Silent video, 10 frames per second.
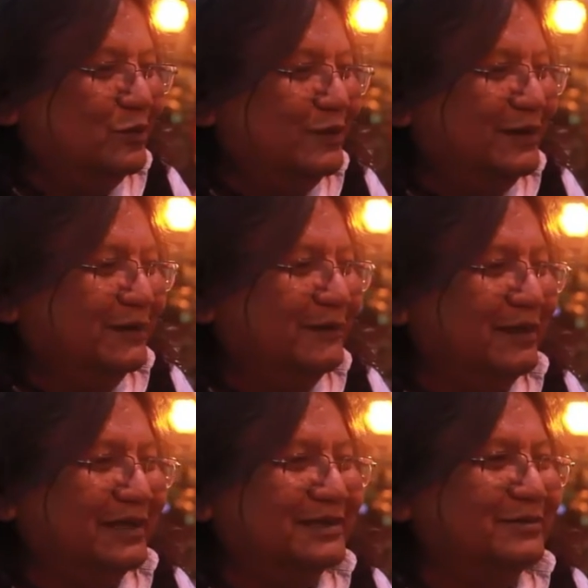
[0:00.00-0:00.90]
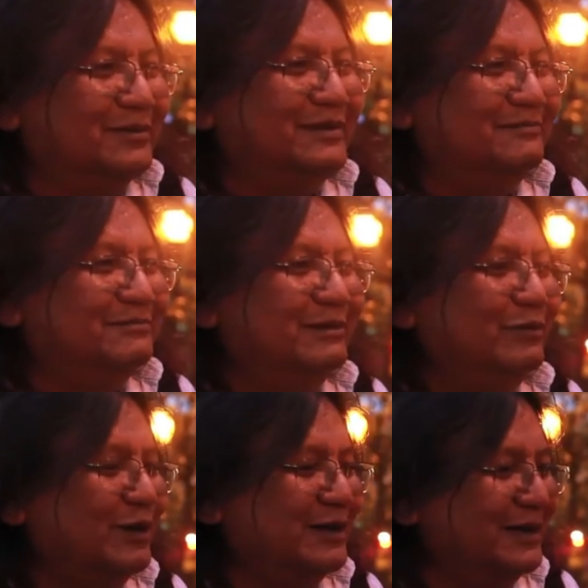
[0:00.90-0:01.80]
you know, and so we
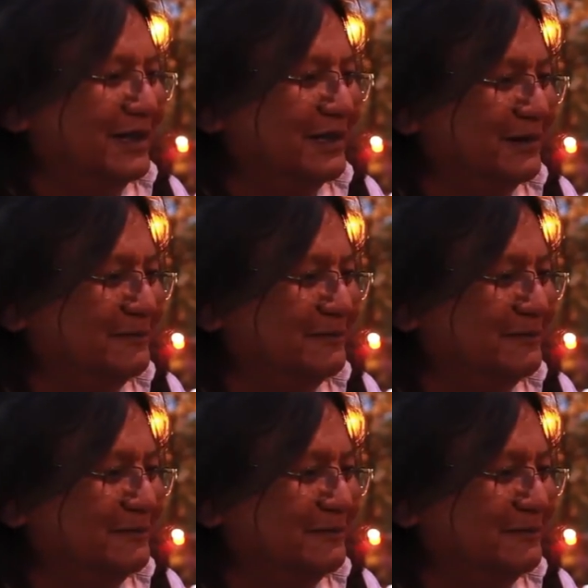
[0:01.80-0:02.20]
work together.